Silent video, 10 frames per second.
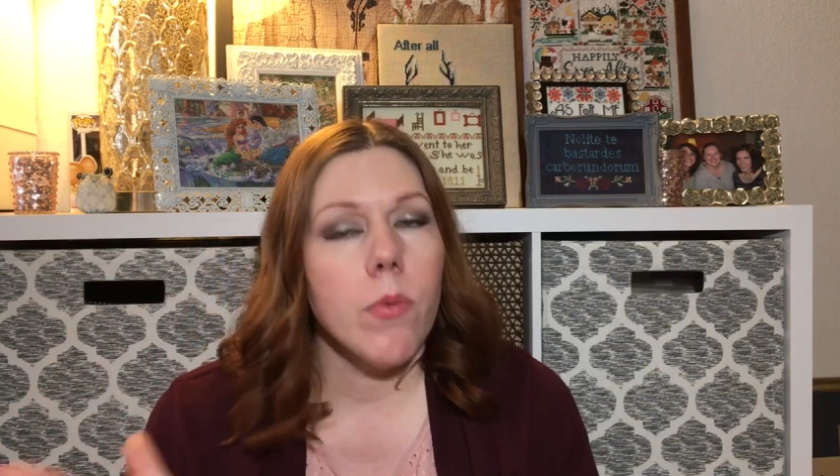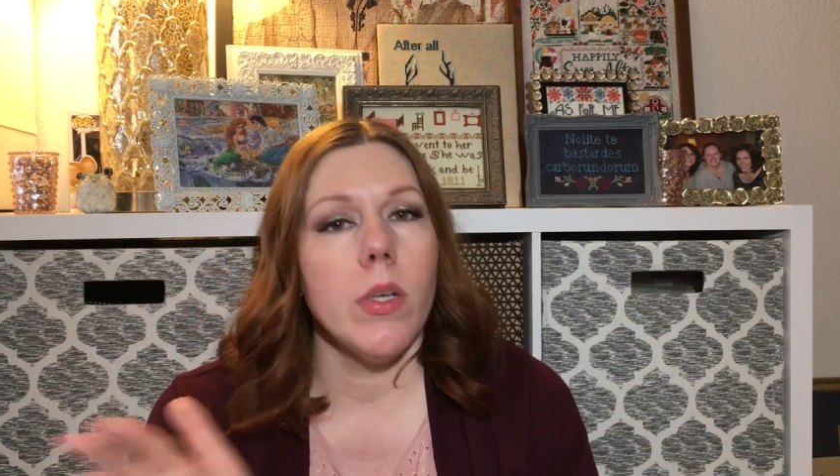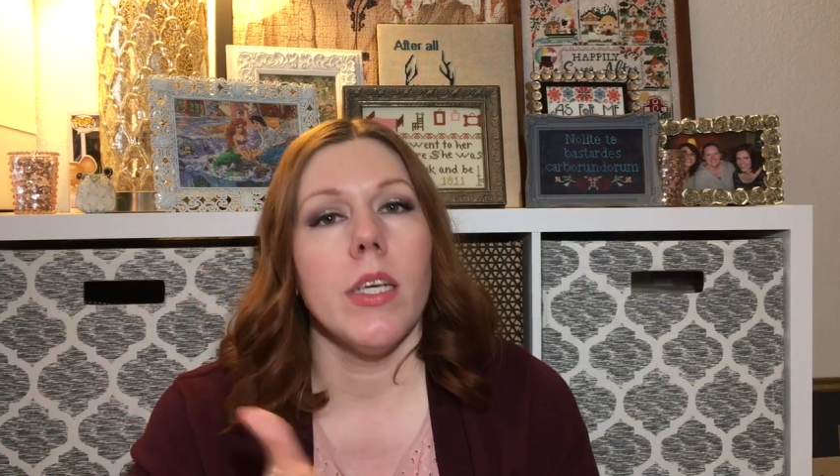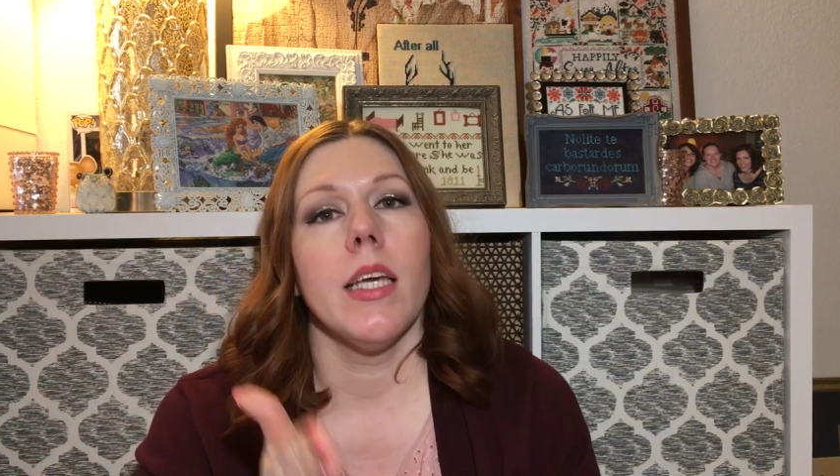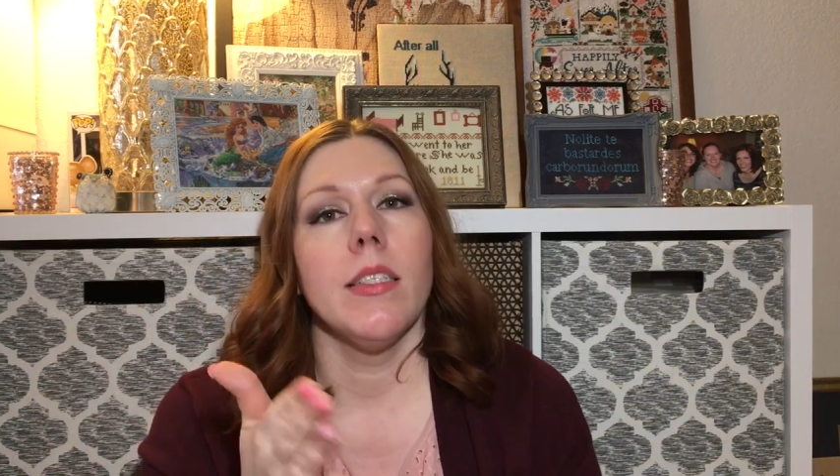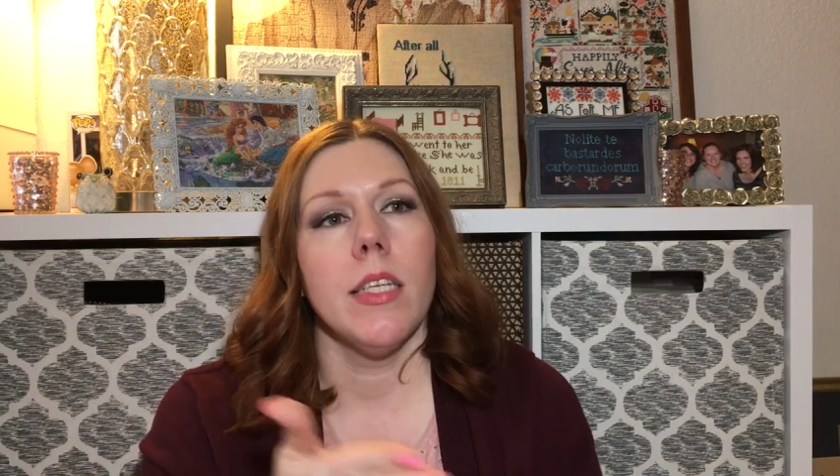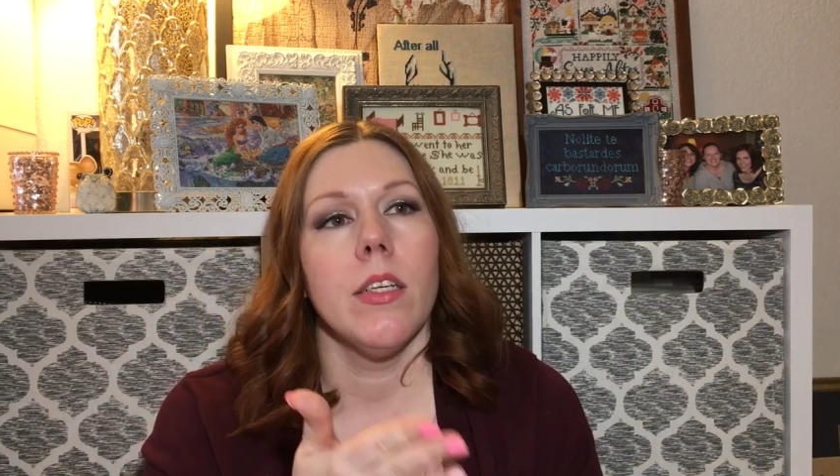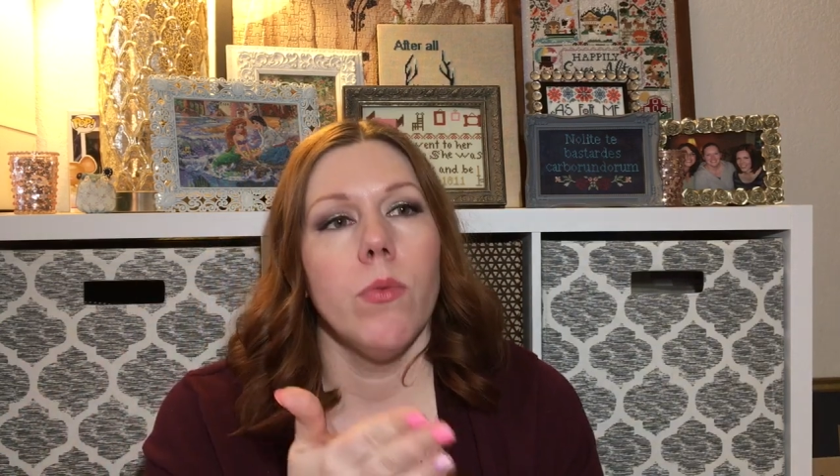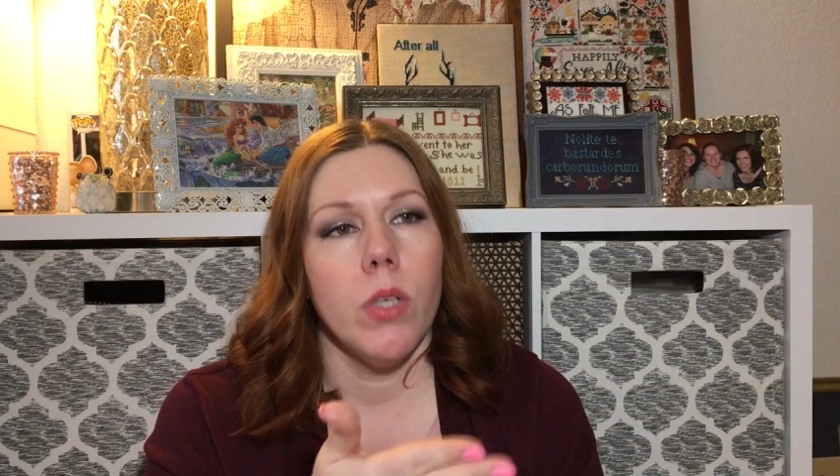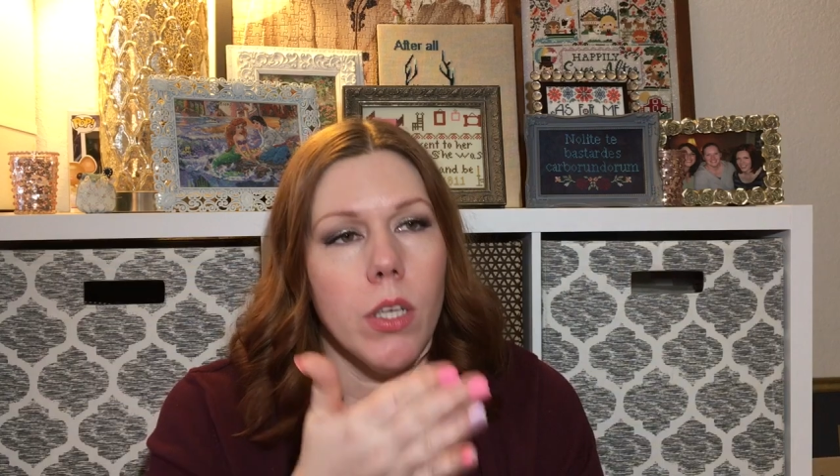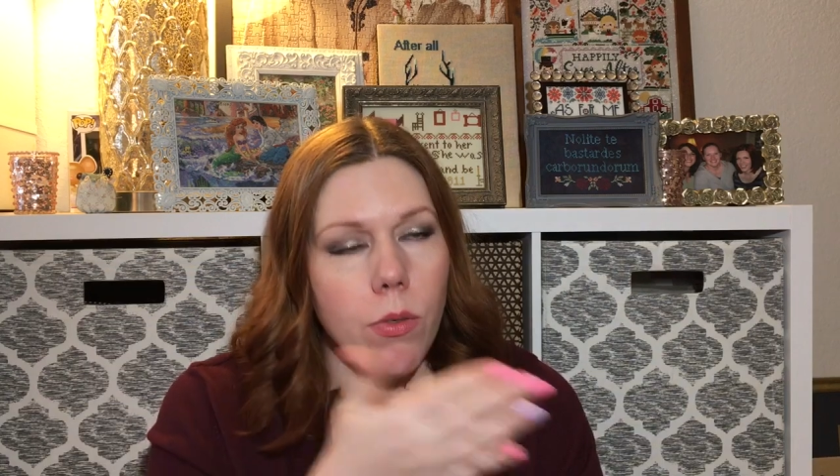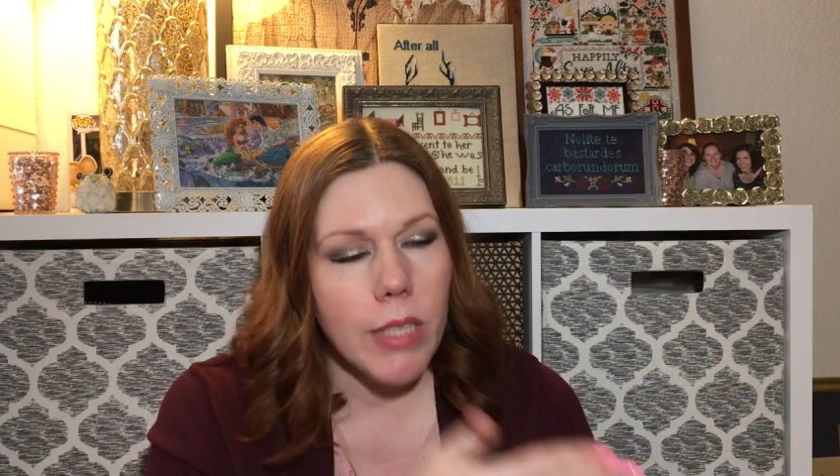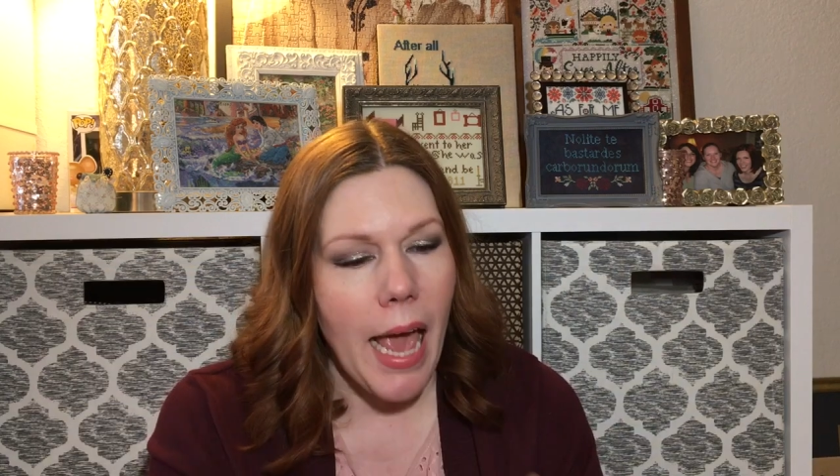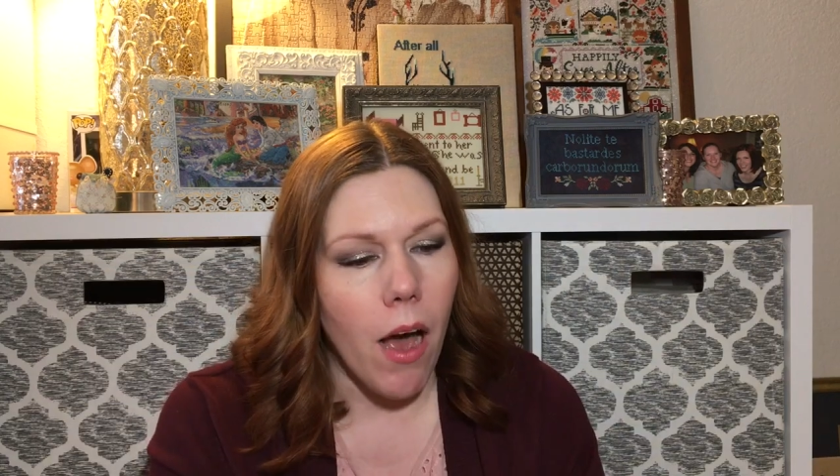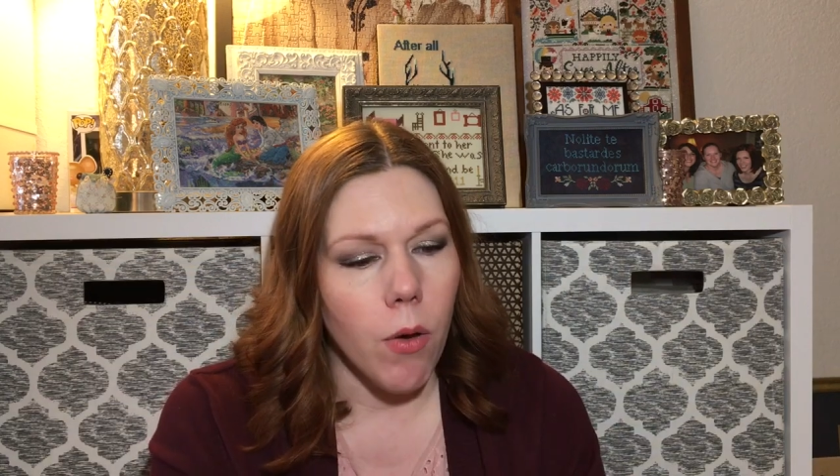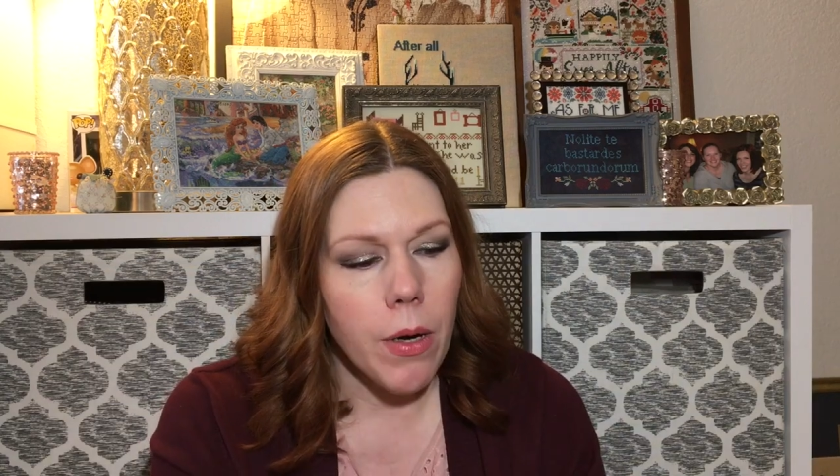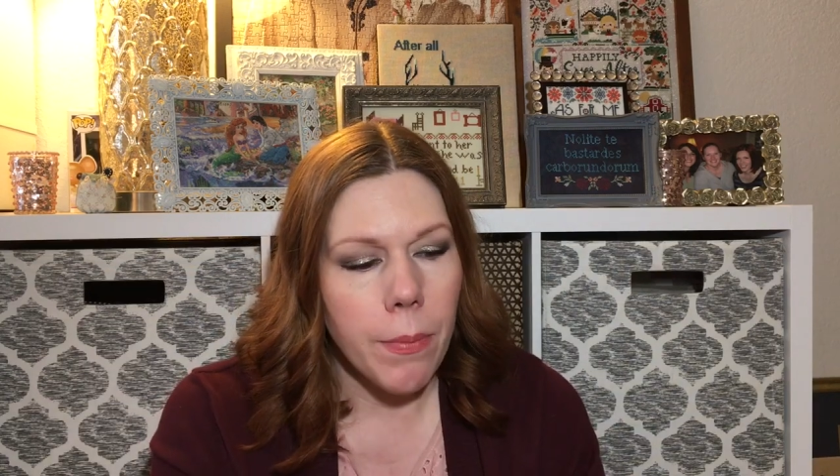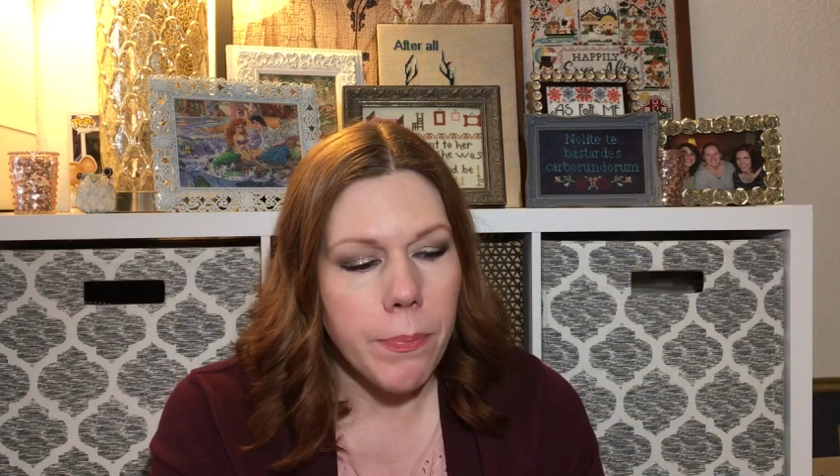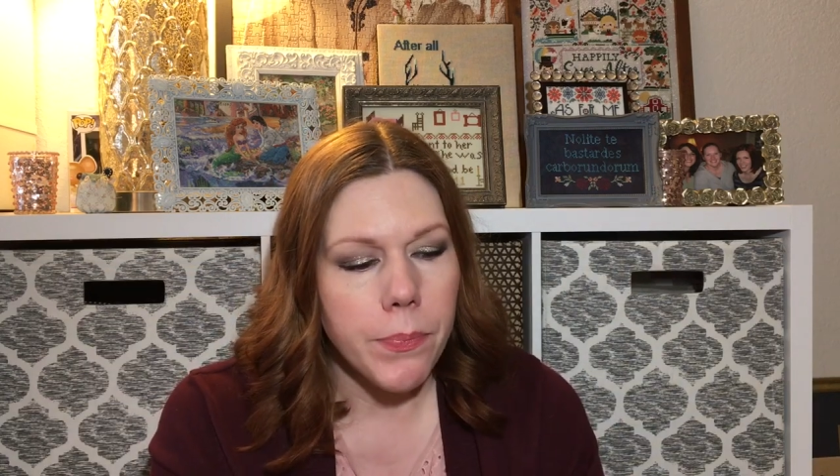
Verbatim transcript: will continue will go down.